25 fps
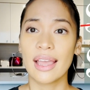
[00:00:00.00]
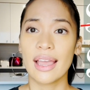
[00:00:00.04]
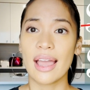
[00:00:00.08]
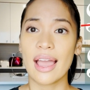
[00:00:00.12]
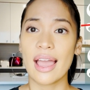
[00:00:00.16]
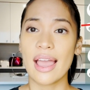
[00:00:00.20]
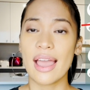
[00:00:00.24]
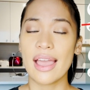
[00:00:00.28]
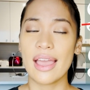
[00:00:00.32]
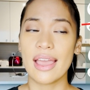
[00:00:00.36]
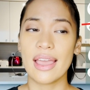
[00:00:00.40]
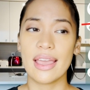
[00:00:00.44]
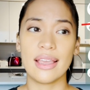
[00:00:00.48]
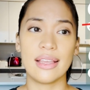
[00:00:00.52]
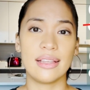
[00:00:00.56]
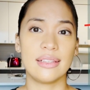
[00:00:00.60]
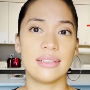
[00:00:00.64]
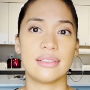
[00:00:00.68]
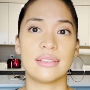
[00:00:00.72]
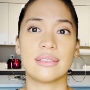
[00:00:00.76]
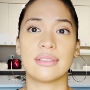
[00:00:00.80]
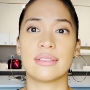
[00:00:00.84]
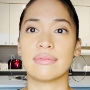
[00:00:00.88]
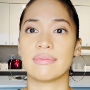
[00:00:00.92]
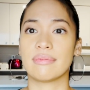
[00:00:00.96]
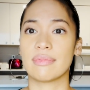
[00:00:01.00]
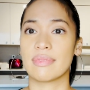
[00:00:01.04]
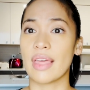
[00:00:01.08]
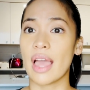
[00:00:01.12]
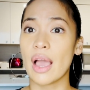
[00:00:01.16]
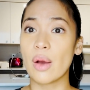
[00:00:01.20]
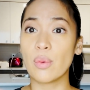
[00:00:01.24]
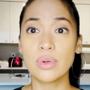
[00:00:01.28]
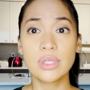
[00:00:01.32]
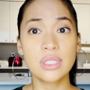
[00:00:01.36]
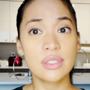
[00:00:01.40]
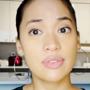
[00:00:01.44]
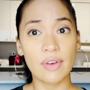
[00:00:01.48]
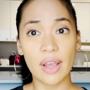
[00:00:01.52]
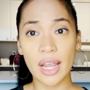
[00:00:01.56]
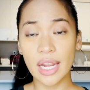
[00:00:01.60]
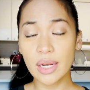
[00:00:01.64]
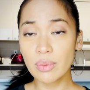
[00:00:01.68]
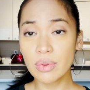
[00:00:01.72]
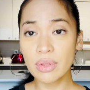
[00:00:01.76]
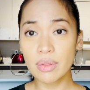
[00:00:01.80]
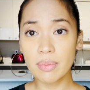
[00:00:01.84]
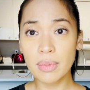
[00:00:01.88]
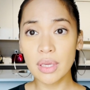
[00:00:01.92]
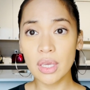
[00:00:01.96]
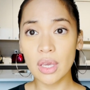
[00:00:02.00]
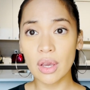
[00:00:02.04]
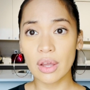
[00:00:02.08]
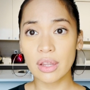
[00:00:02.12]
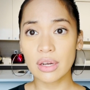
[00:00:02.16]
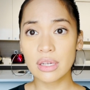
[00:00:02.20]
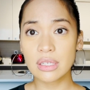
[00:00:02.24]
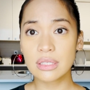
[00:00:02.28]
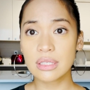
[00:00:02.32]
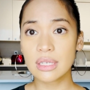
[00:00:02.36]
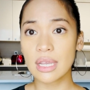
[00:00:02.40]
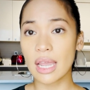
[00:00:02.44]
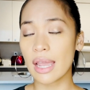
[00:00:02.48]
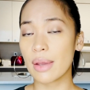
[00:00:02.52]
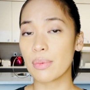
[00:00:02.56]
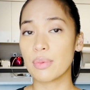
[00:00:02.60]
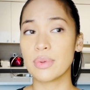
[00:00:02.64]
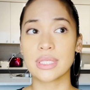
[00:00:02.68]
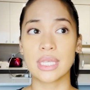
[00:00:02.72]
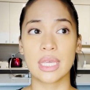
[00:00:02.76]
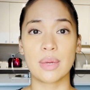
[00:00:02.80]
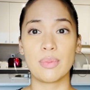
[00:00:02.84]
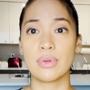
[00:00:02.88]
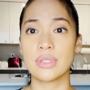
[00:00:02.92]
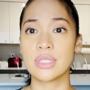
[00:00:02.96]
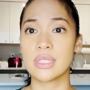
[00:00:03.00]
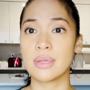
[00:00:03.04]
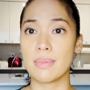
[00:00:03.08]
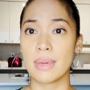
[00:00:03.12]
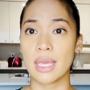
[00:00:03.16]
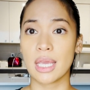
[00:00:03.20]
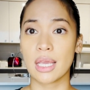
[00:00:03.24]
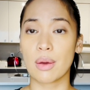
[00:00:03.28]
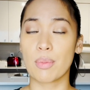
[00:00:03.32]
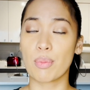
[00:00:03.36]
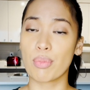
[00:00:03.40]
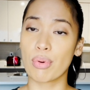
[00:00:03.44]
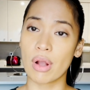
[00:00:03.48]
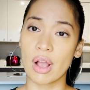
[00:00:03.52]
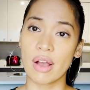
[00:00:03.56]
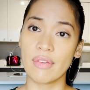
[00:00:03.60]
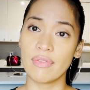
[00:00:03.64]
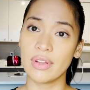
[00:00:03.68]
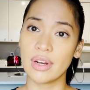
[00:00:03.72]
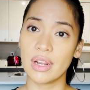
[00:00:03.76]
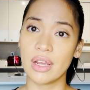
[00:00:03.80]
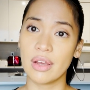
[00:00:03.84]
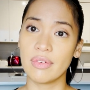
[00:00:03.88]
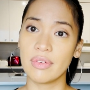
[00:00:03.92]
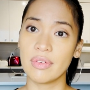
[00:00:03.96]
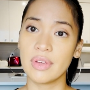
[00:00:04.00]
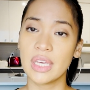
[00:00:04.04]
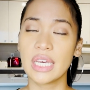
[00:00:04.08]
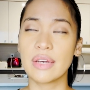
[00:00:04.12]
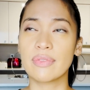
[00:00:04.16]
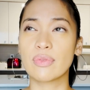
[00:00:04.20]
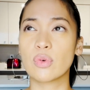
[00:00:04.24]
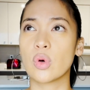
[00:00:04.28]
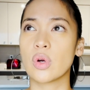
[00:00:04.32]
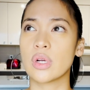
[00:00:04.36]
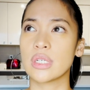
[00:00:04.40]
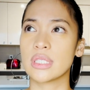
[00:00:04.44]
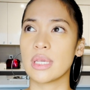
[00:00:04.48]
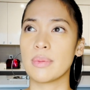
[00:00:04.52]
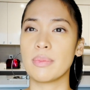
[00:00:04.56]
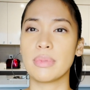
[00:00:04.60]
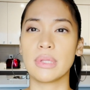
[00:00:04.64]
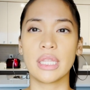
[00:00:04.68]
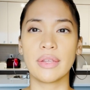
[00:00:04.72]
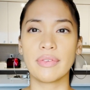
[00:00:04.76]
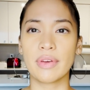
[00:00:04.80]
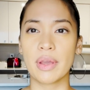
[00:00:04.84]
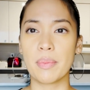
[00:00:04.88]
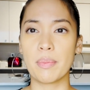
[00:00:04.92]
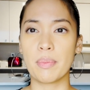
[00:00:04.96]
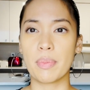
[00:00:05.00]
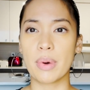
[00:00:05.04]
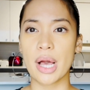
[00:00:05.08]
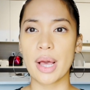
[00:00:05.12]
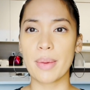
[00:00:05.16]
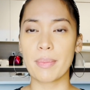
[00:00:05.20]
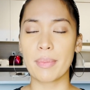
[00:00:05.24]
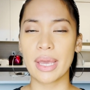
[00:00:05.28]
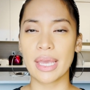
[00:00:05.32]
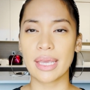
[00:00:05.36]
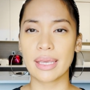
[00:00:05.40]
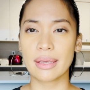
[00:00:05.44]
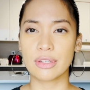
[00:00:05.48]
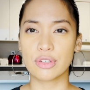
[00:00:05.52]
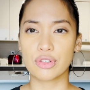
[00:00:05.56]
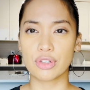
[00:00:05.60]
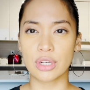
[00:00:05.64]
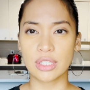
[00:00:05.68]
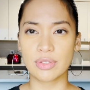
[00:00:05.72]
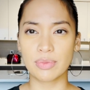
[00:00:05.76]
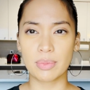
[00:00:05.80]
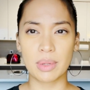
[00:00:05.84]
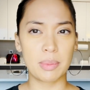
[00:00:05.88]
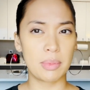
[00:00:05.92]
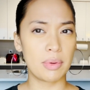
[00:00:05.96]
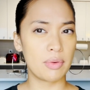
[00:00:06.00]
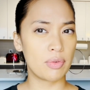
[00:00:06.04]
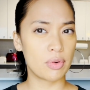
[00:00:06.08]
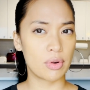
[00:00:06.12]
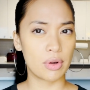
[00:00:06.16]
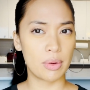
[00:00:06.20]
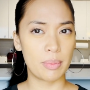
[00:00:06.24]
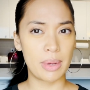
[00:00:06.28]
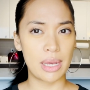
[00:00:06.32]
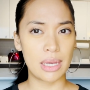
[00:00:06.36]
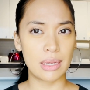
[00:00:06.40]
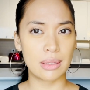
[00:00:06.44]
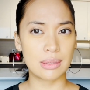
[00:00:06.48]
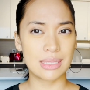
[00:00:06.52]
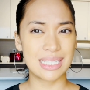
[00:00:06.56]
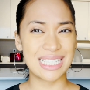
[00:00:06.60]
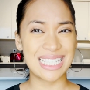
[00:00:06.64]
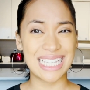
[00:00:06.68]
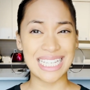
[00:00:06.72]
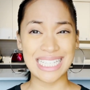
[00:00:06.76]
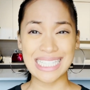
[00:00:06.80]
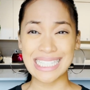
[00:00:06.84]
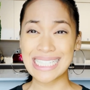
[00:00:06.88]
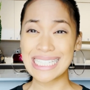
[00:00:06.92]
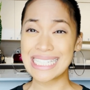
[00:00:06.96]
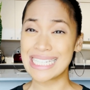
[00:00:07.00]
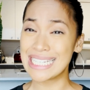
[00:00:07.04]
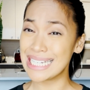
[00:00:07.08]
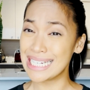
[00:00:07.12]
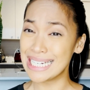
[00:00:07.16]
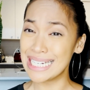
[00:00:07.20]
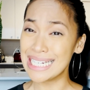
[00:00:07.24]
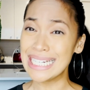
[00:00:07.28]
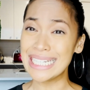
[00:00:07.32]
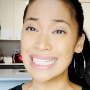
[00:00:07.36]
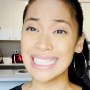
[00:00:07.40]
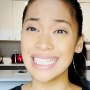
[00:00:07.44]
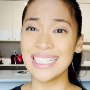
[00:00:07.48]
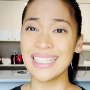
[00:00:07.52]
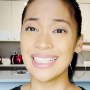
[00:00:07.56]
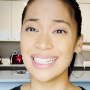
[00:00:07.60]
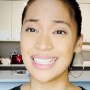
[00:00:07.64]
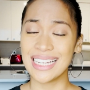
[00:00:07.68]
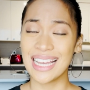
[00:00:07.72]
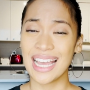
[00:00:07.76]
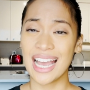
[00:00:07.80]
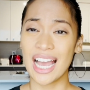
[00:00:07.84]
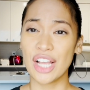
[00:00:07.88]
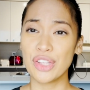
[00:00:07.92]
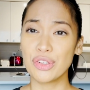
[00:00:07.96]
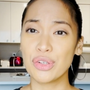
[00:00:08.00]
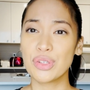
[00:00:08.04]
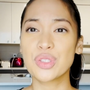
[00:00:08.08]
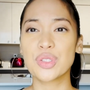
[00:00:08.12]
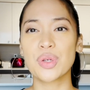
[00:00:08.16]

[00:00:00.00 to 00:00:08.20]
And that was fine with me. Honestly, I was able to make a profit of it. Of course, I believe I bought my dress maybe for about $1,600.